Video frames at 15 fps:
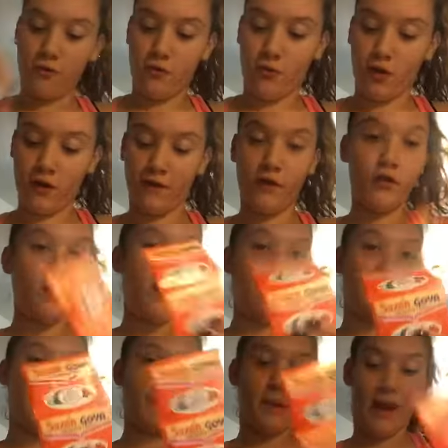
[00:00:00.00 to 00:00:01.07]
or if you don't have
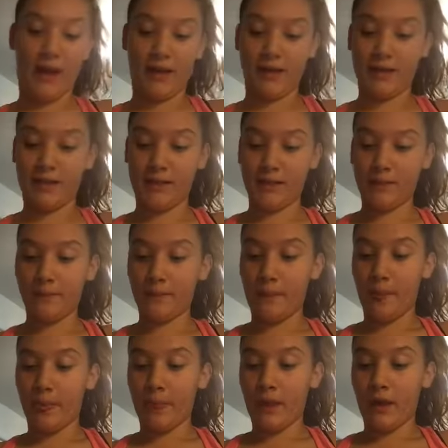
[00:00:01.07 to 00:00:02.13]
these packets,
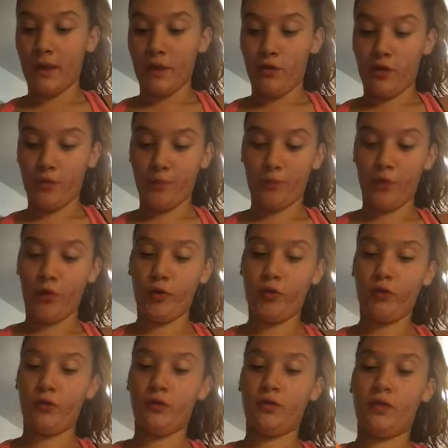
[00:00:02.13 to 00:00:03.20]
you can
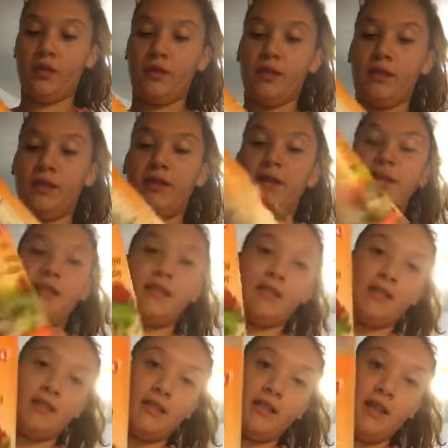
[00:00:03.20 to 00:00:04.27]
use
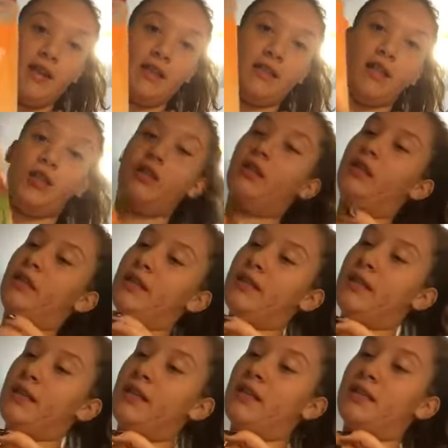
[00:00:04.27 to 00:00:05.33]
this. This
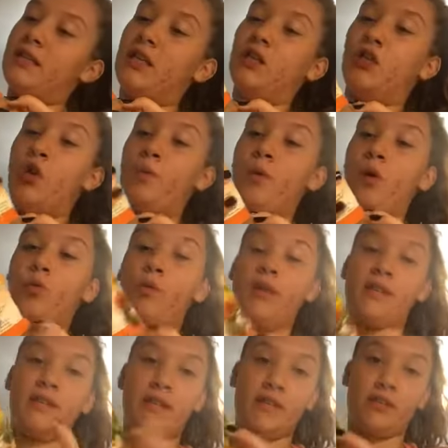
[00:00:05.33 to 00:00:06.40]
is adobo
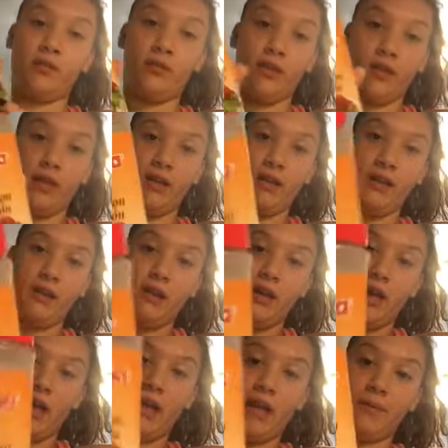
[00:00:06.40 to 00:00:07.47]
with sazon in it,
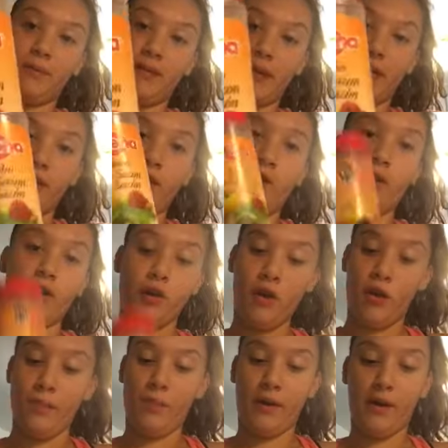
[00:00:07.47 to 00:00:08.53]
and it comes together.
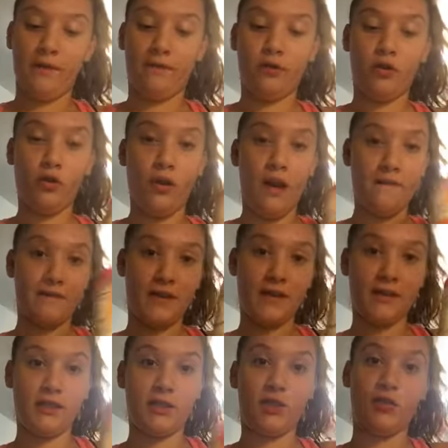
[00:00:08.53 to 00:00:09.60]
But if you don't have
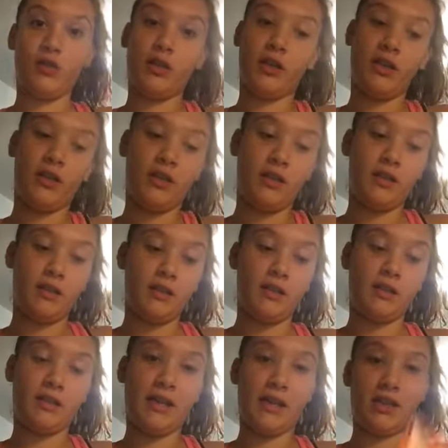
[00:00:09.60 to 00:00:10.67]
this, you're gonna need the
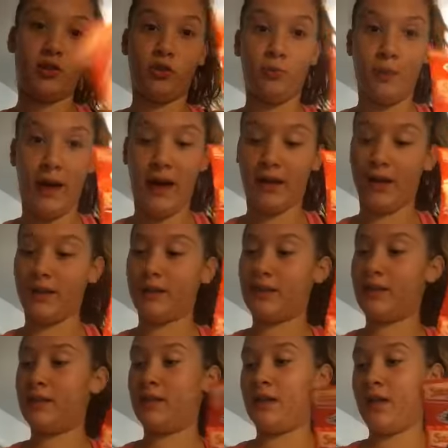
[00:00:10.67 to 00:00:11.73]
sazon
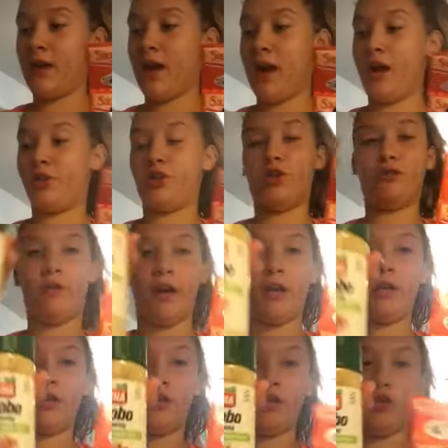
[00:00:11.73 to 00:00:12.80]
packets and just
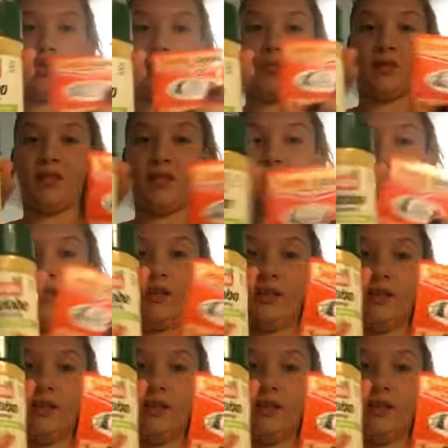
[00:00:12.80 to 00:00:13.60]
regular adobo seasoning.